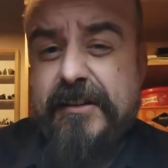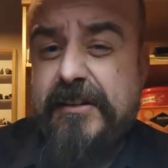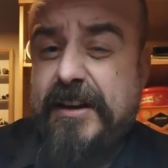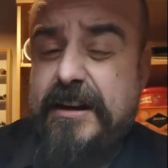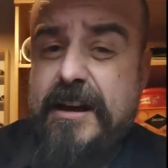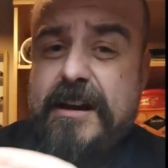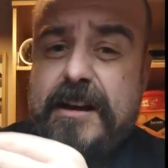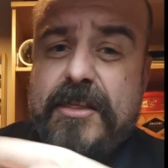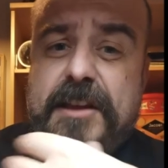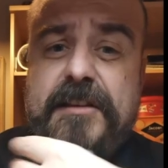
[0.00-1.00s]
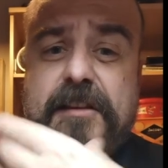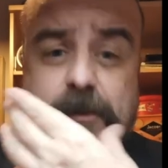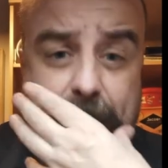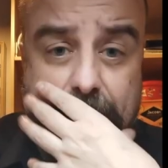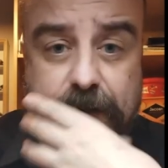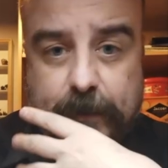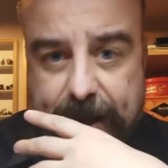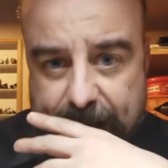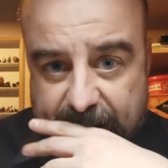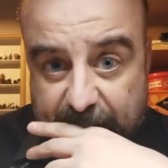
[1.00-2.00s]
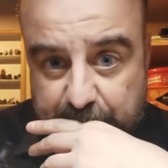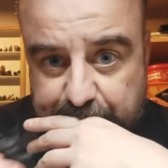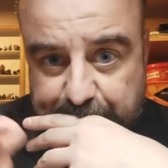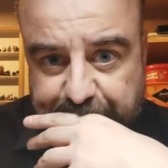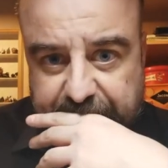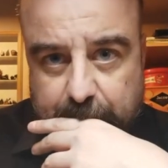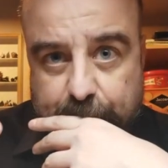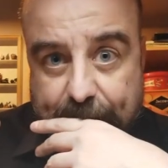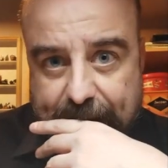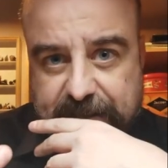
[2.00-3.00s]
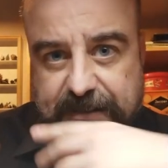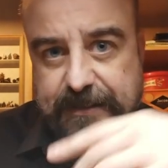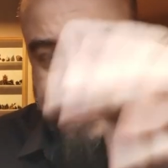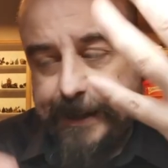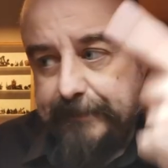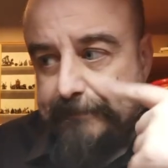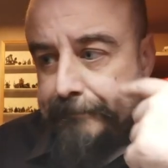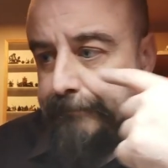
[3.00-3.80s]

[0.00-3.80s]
As I said, this is as much for me um, practicing.